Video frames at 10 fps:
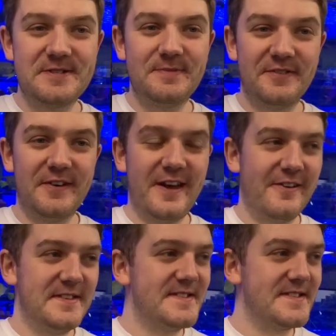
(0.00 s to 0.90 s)
to be fair.
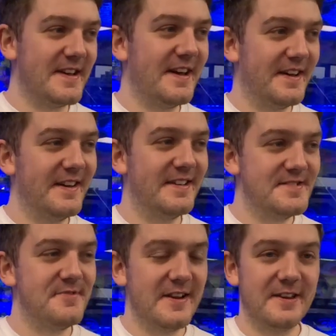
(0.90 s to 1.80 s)
It's
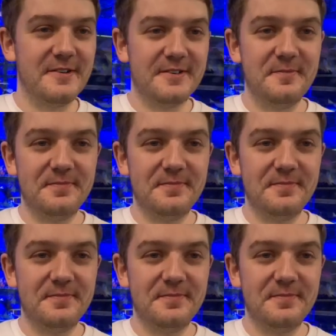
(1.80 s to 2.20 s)
really good.